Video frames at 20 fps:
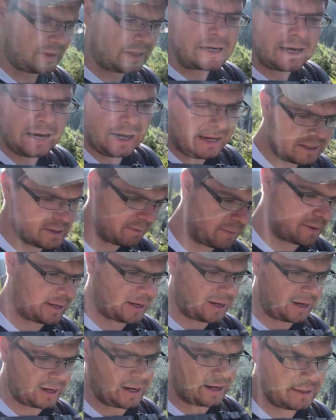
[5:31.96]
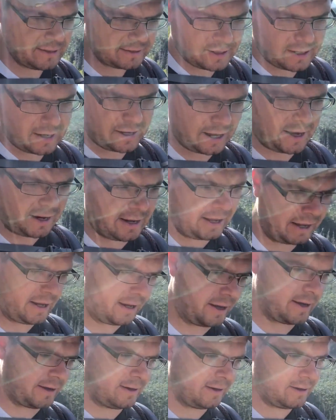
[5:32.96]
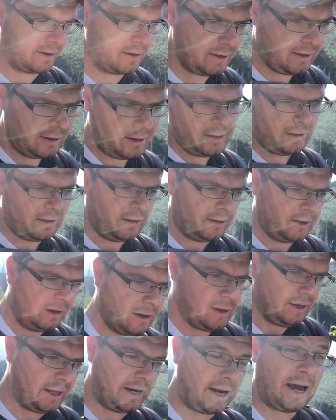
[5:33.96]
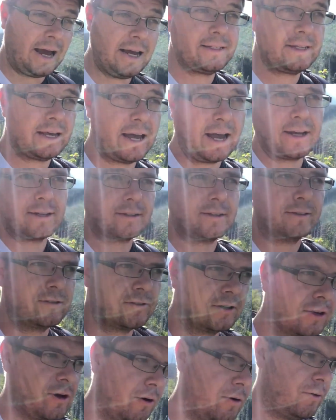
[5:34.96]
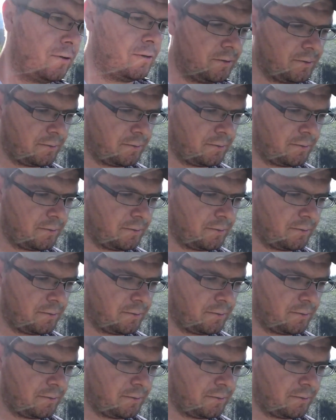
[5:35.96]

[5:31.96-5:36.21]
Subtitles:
husband, I guess, had an ice axe, and so